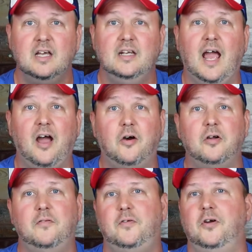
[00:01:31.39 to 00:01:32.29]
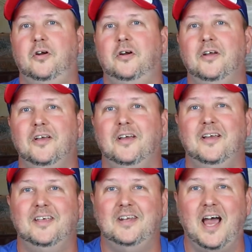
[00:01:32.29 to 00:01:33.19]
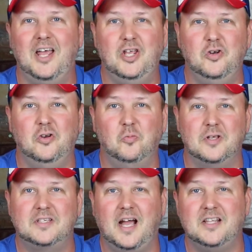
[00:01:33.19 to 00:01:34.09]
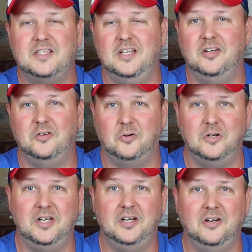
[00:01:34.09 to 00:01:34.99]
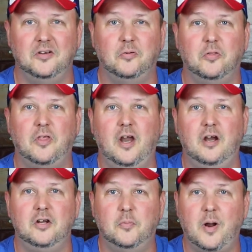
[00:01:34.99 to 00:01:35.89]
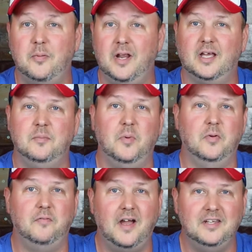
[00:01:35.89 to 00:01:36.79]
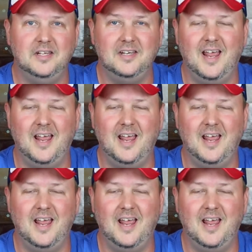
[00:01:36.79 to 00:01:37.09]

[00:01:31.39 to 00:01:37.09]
Now, if you're not in Wisconsin or near there, you're probably not going to be able to find it.